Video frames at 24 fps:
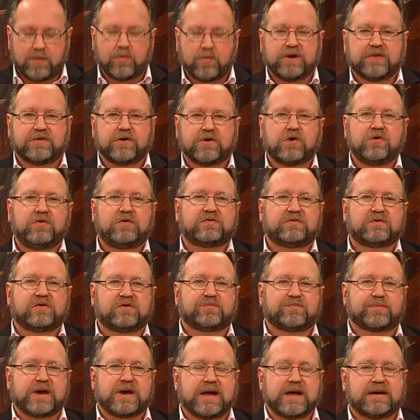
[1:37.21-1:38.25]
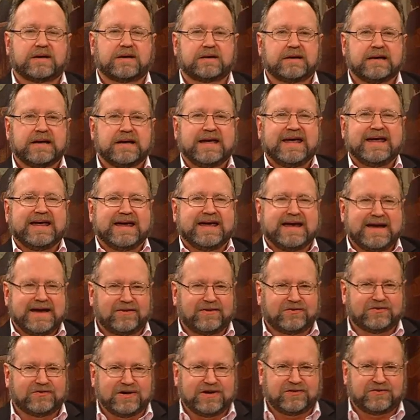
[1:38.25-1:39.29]
where those displaying
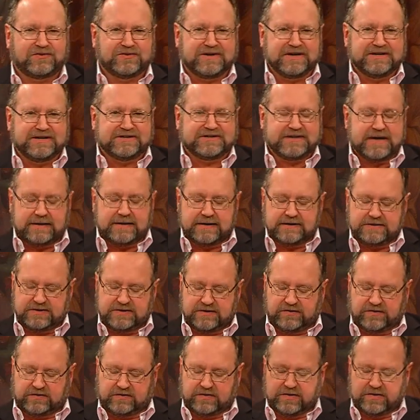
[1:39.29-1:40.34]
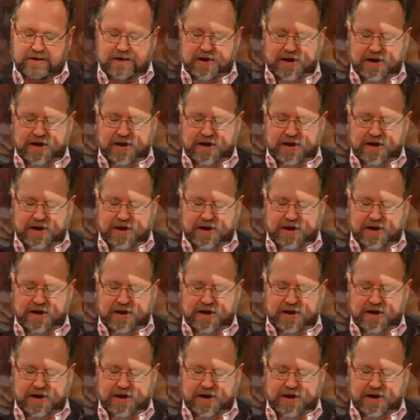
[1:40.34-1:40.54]
excess intelligence